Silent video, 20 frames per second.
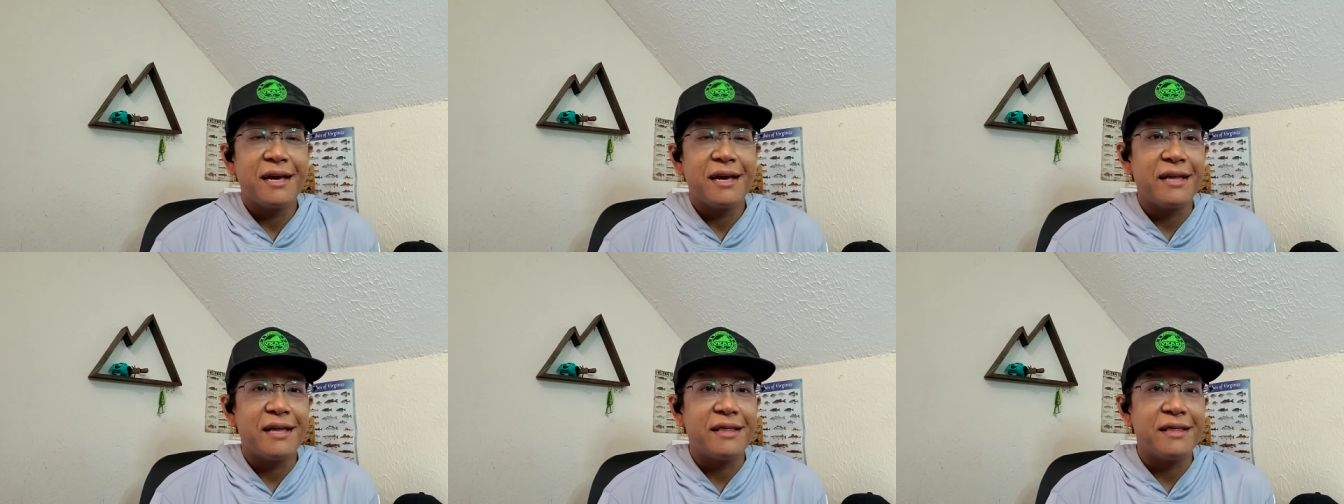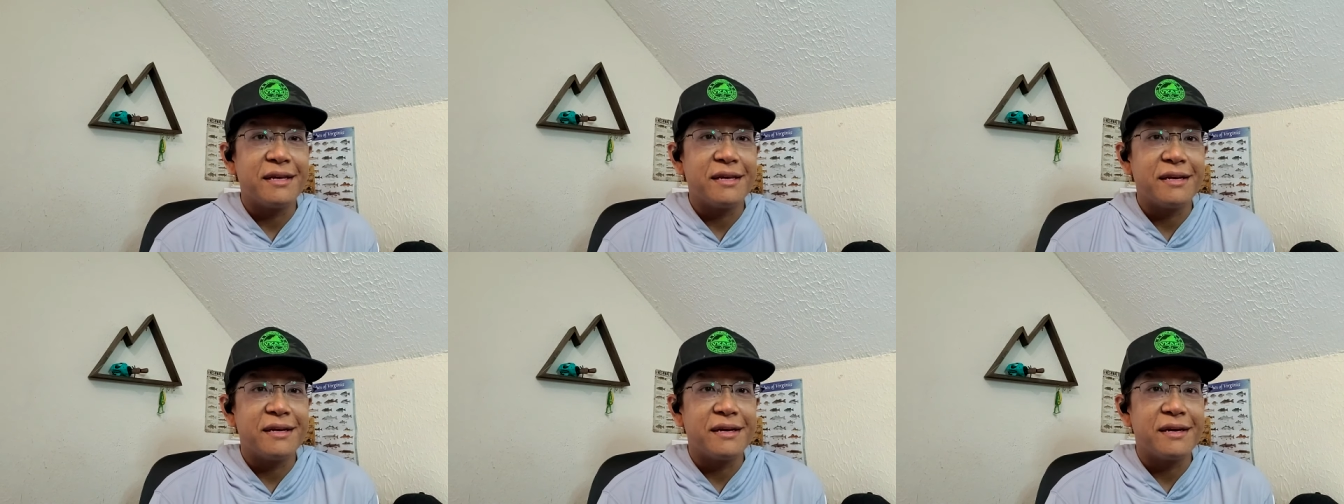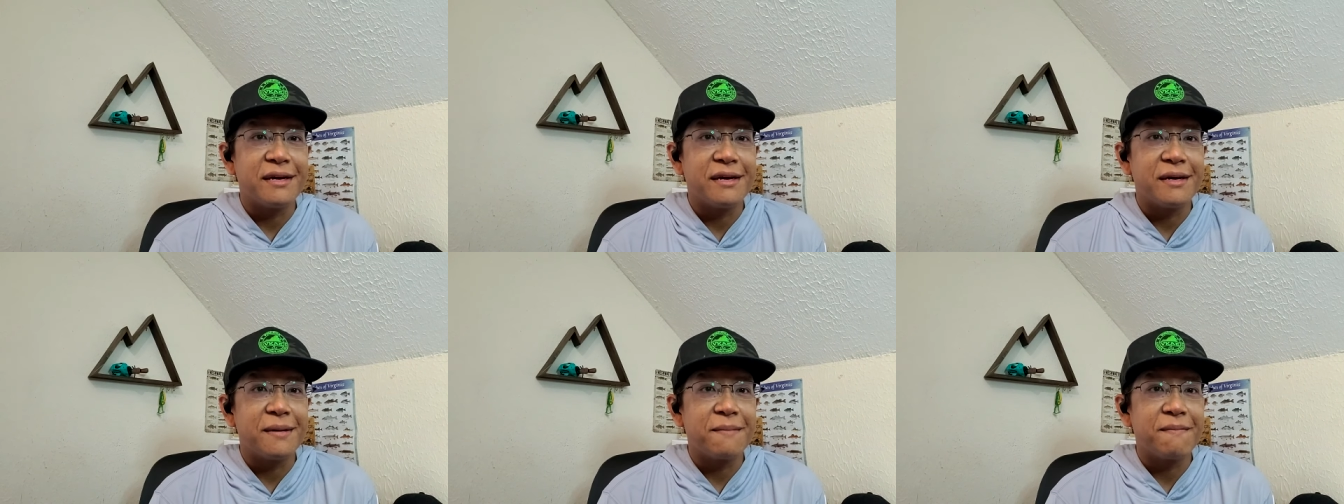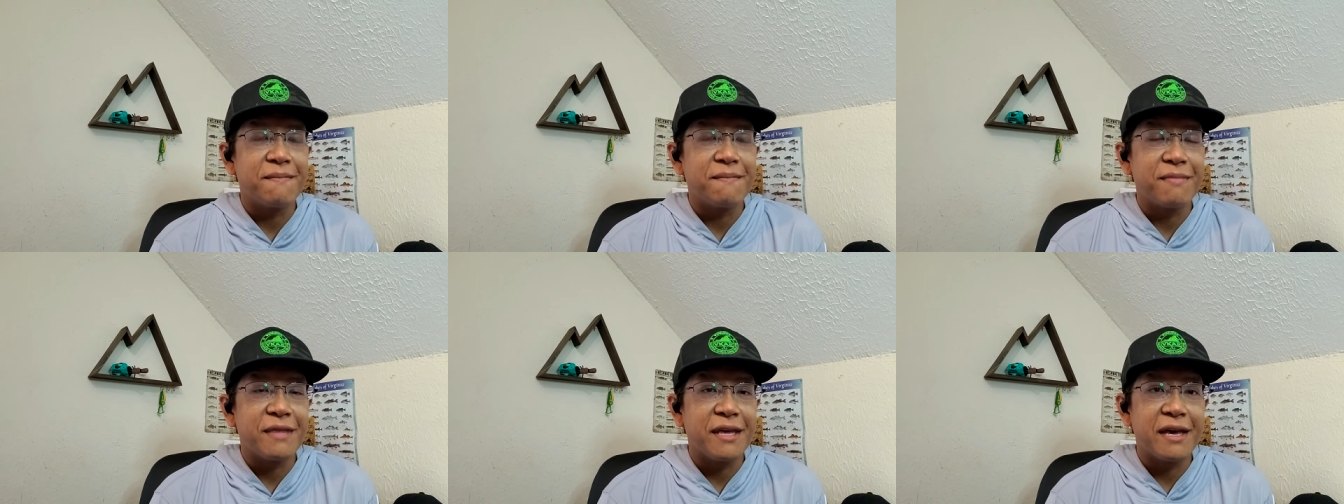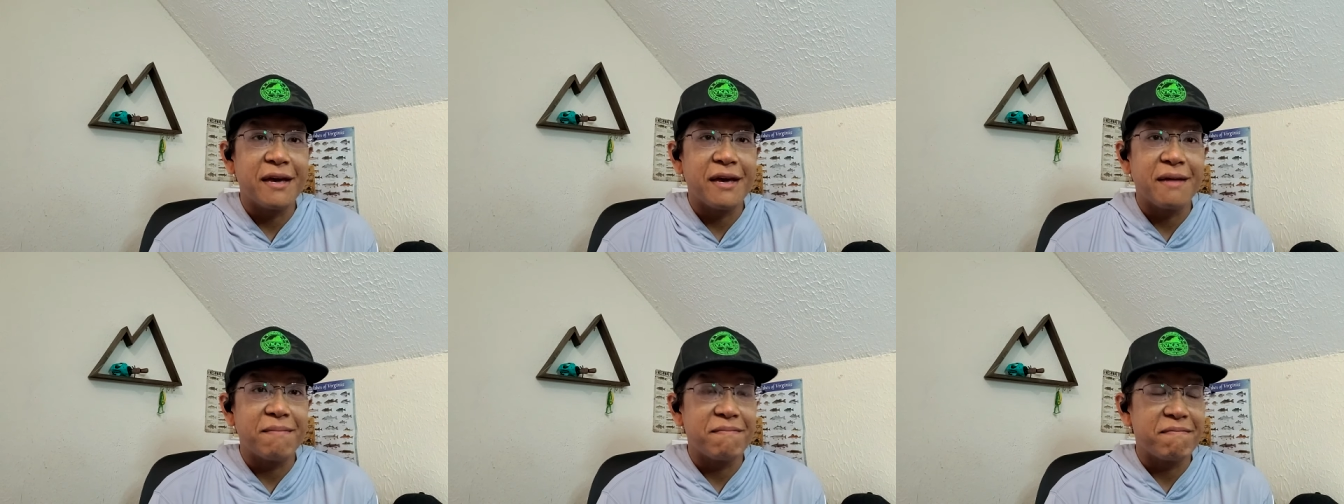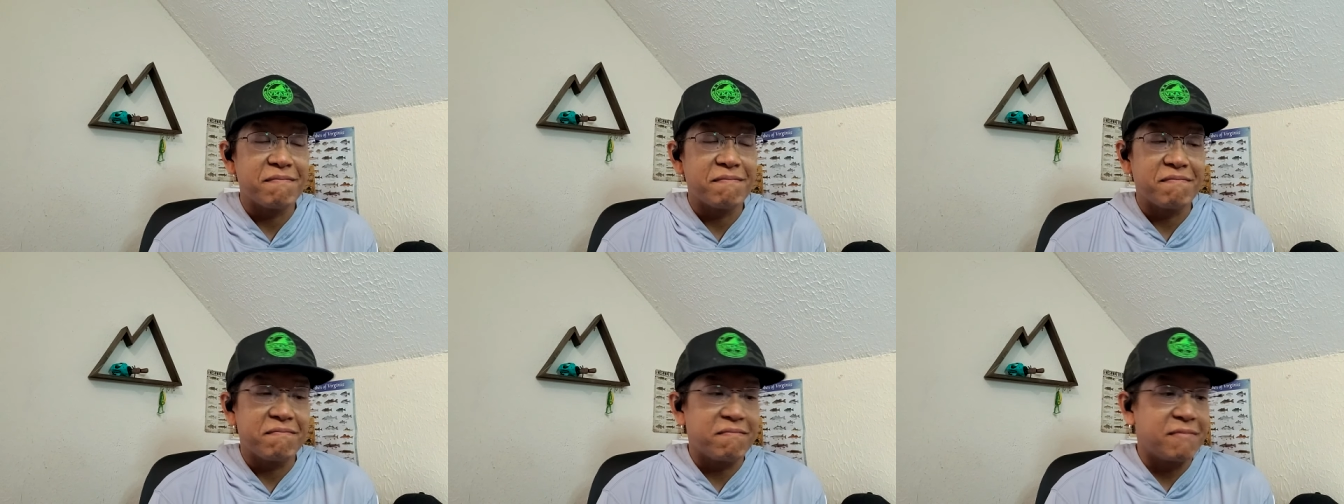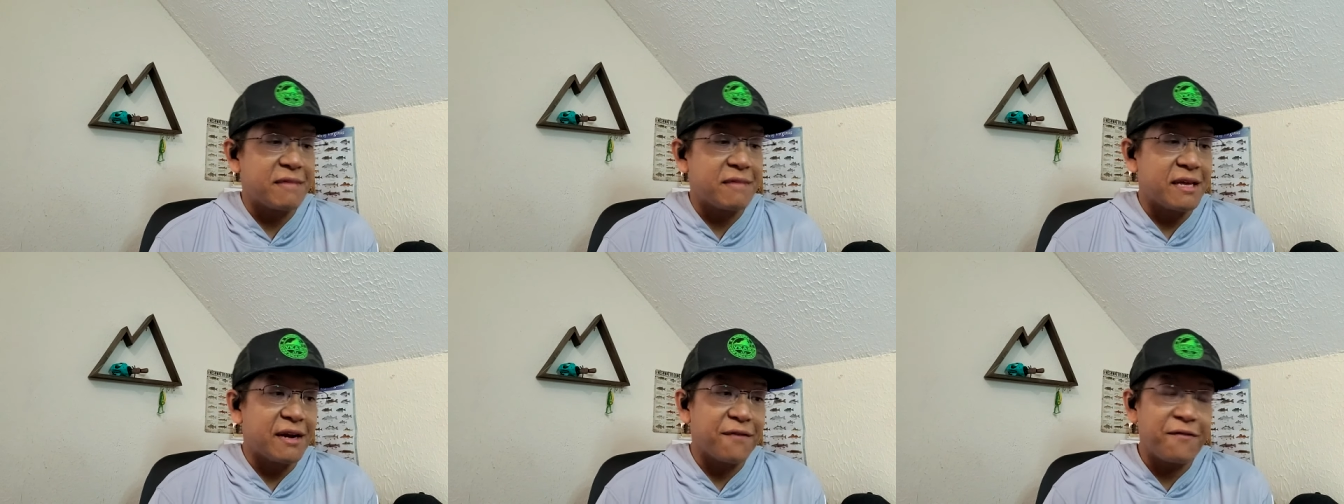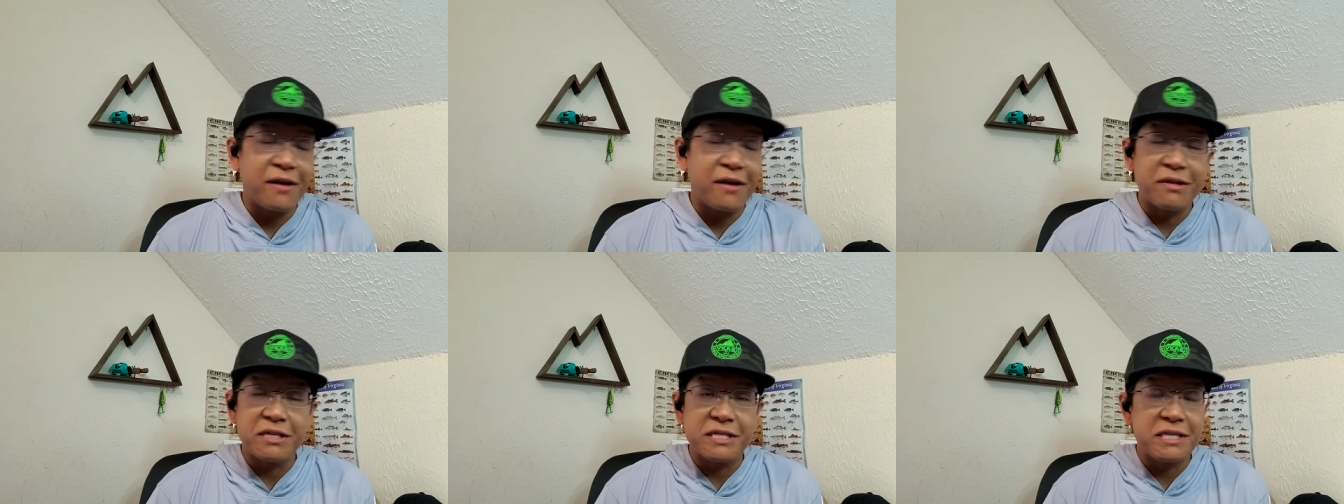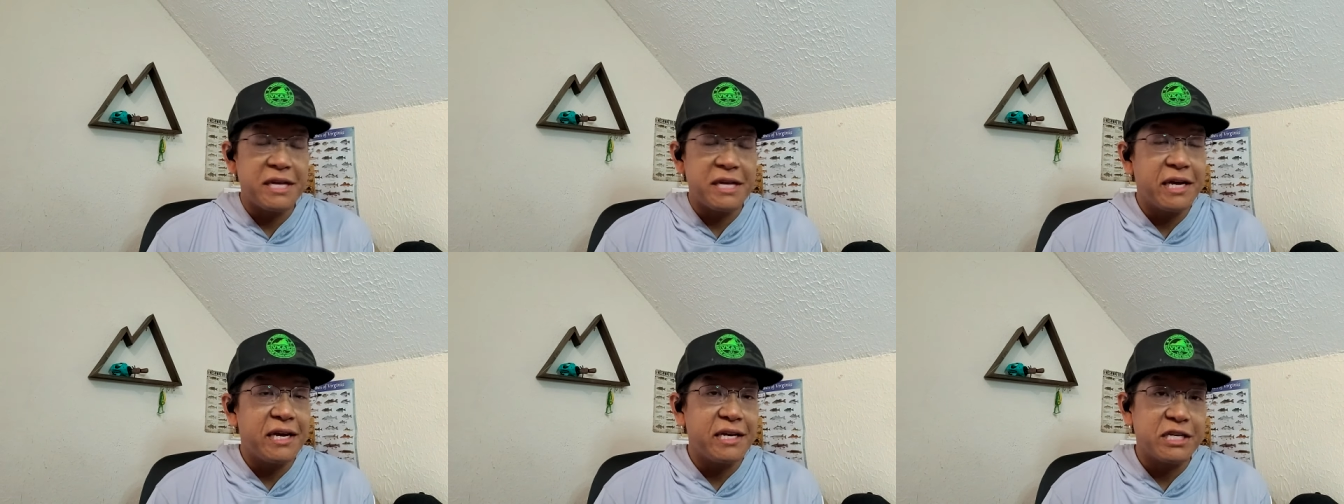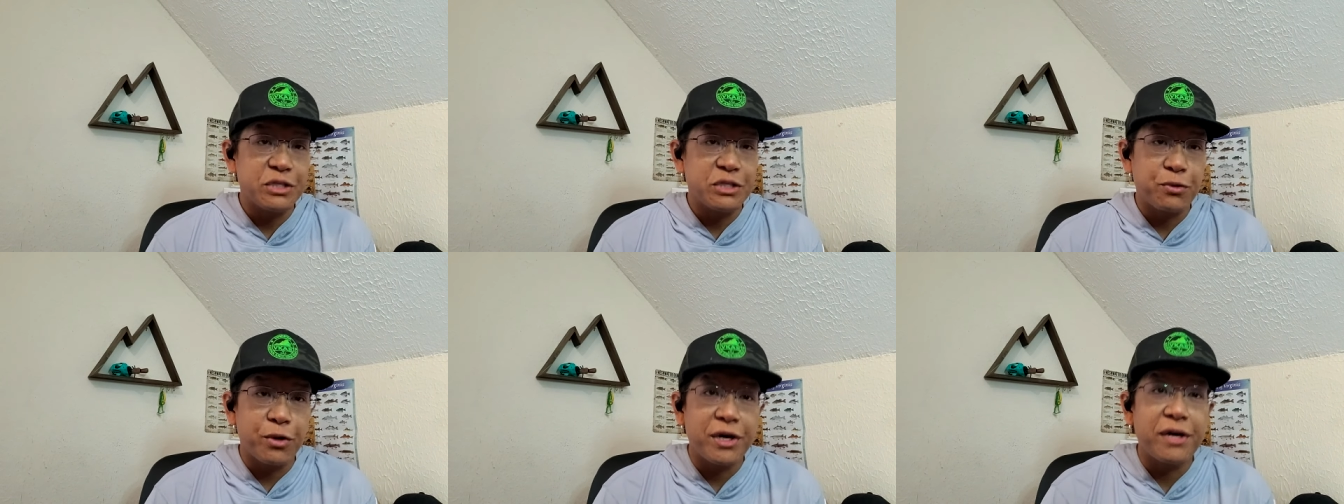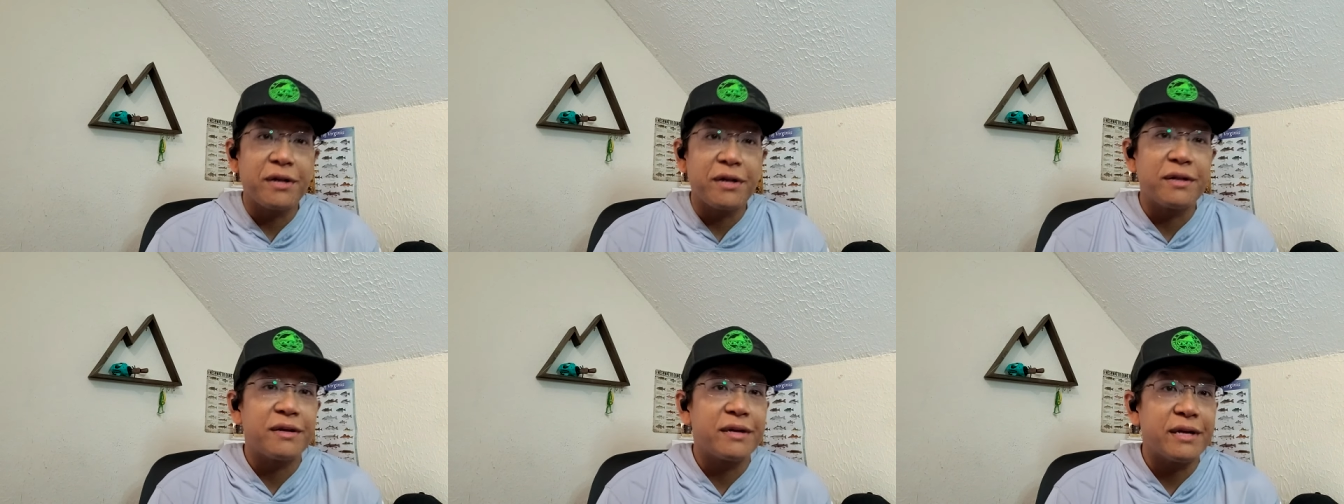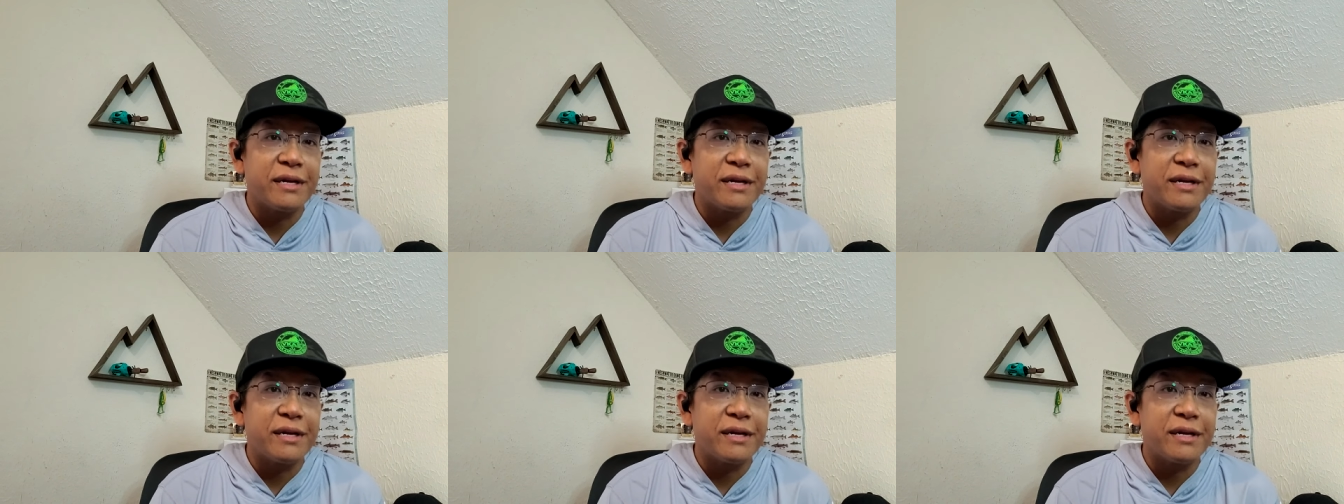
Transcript: And then, uh, yeah, then I found the snakehead as well.